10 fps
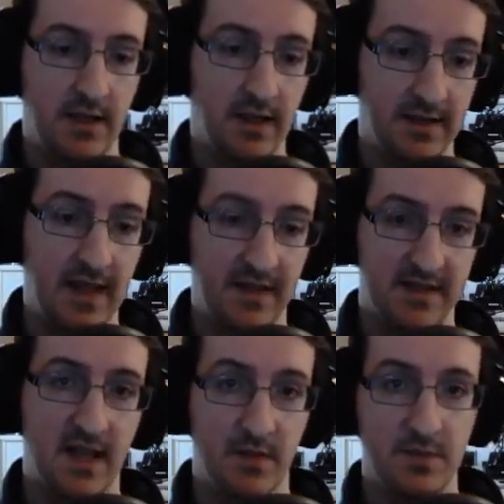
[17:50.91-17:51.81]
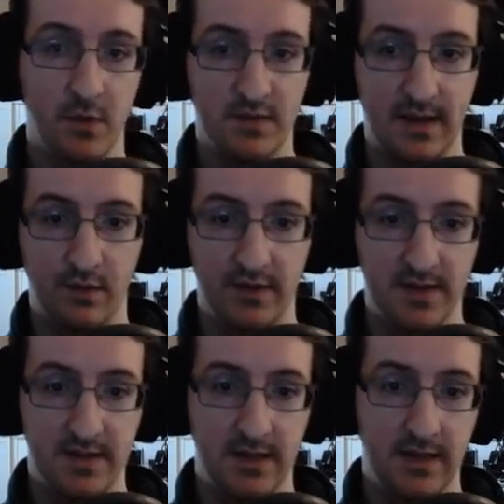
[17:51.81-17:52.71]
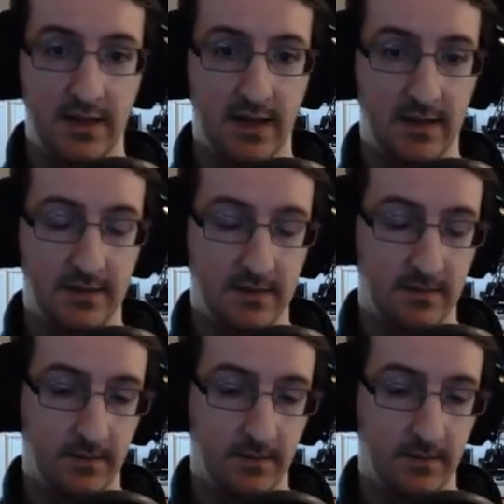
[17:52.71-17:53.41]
and getting that damage boost out of it, and